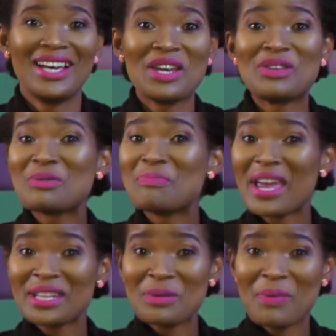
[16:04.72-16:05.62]
You
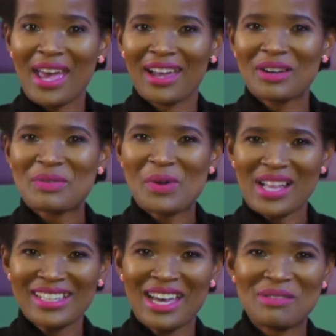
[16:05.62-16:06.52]
made it back.
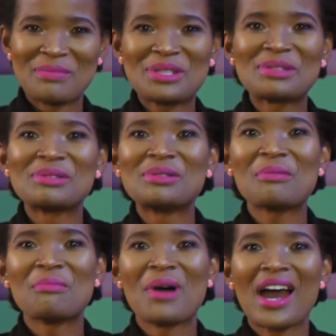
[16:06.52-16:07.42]
Welcome to
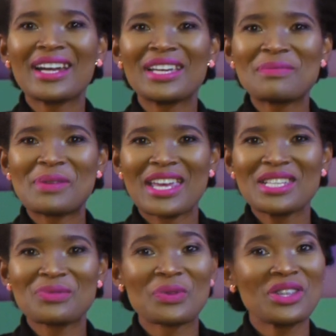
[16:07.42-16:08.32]

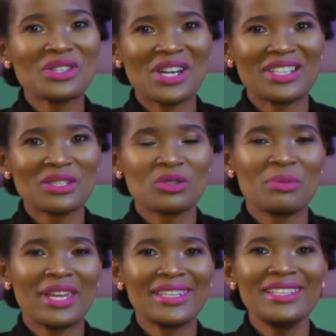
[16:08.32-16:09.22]
Marketplace with Charles
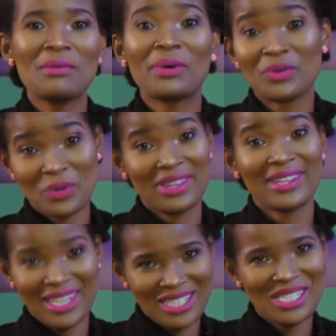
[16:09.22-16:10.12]
Ngobeni, but with
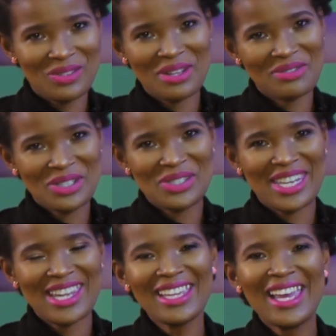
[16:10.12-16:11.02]
Ketiwe for
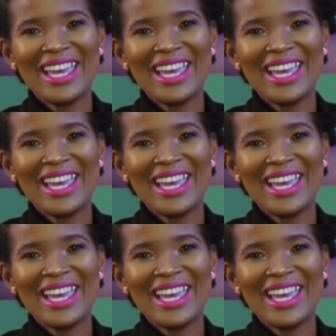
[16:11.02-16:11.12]
today.